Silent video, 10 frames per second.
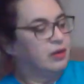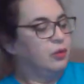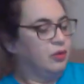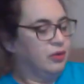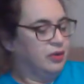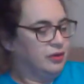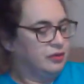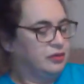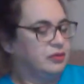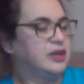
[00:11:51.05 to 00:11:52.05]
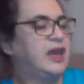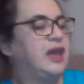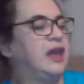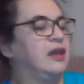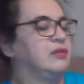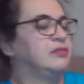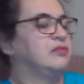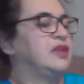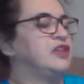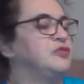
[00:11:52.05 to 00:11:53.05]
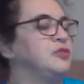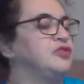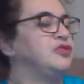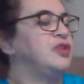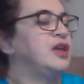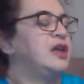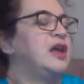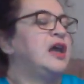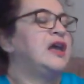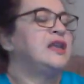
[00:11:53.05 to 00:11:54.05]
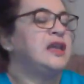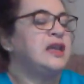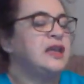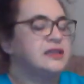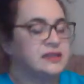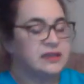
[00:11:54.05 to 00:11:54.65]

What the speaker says: Ooh. Okay, right, we'll do a nice,